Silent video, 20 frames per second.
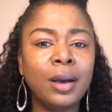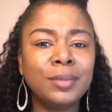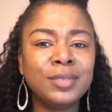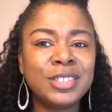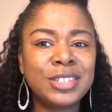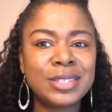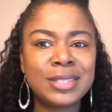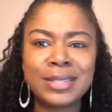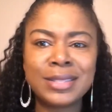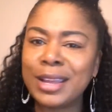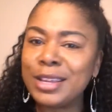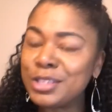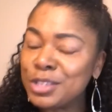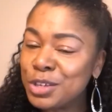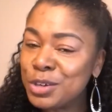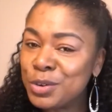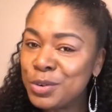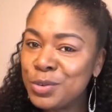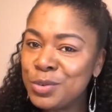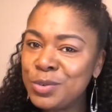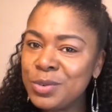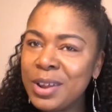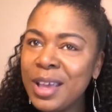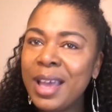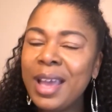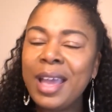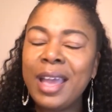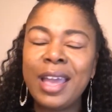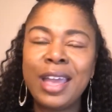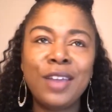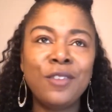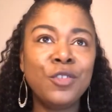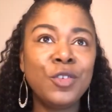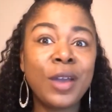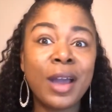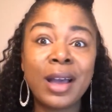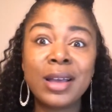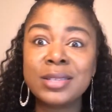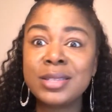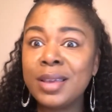Just stay tuned. If you
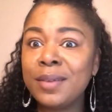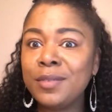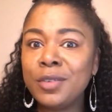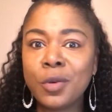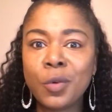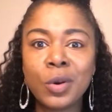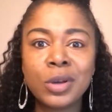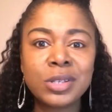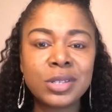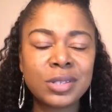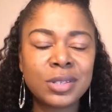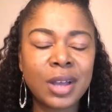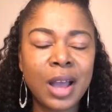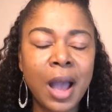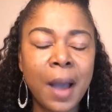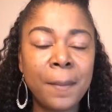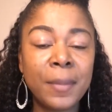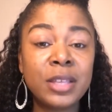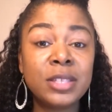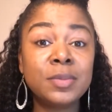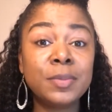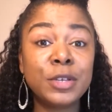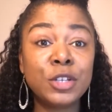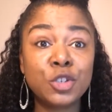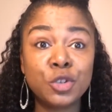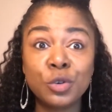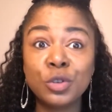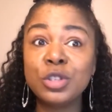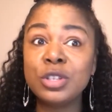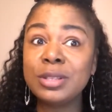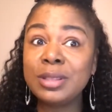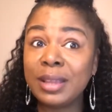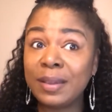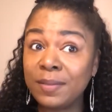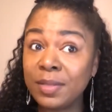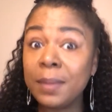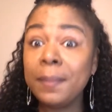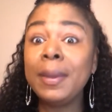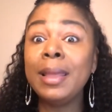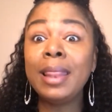guys have any questions or comments, be sure to leave
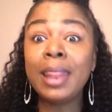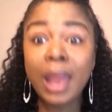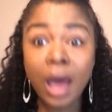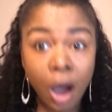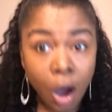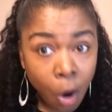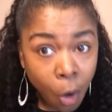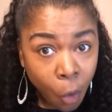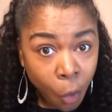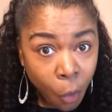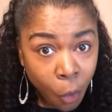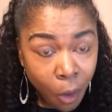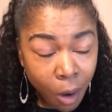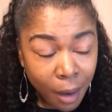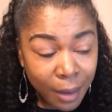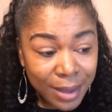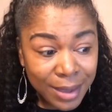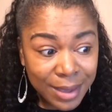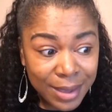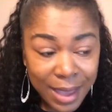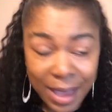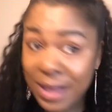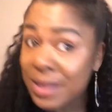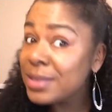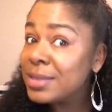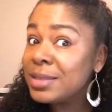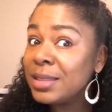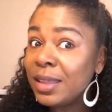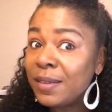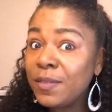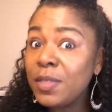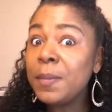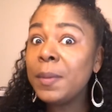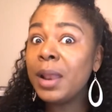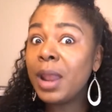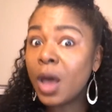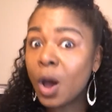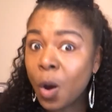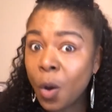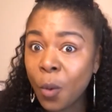them below. Yes, leave them
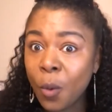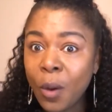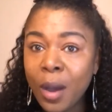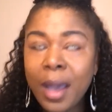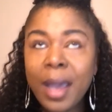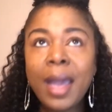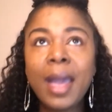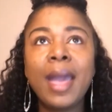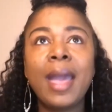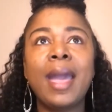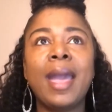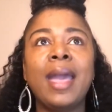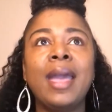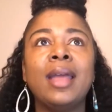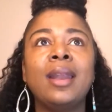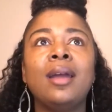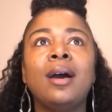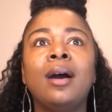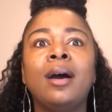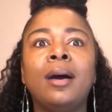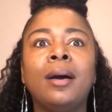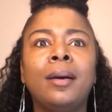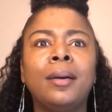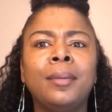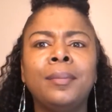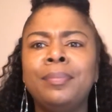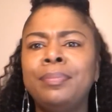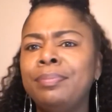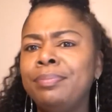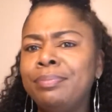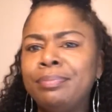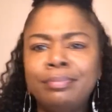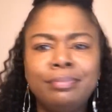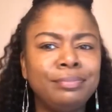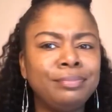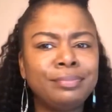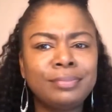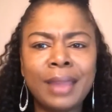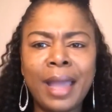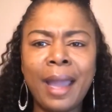below. And
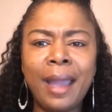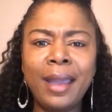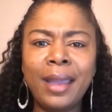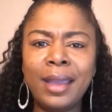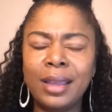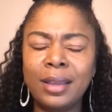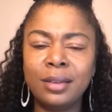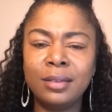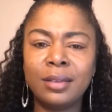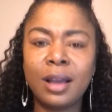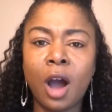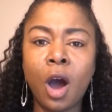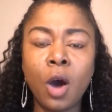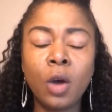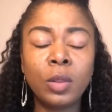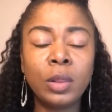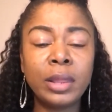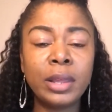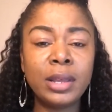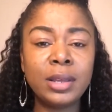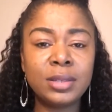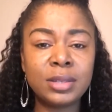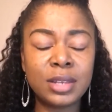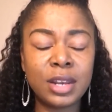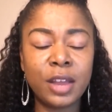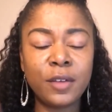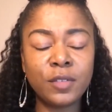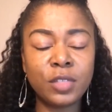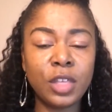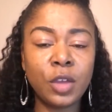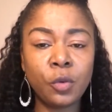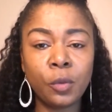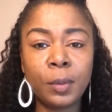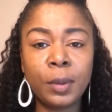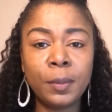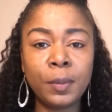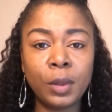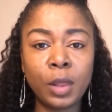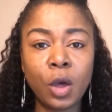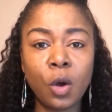hey, all links and everything will be
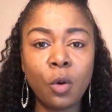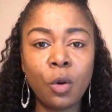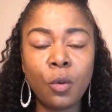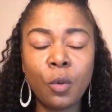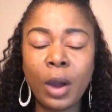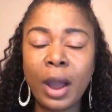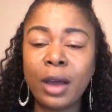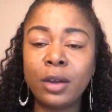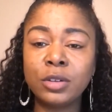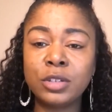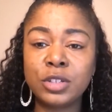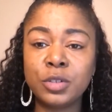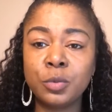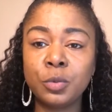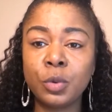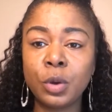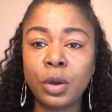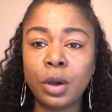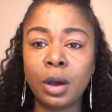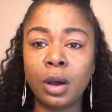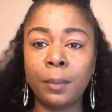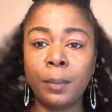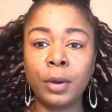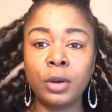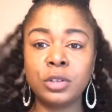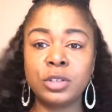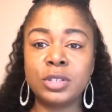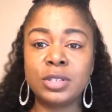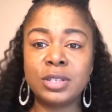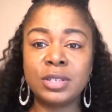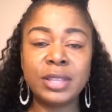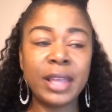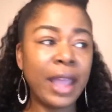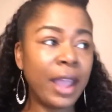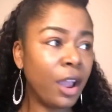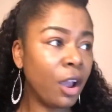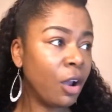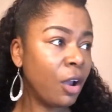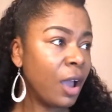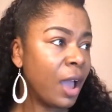below on how to purchase this
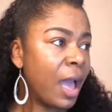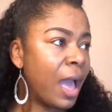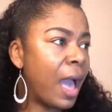hair.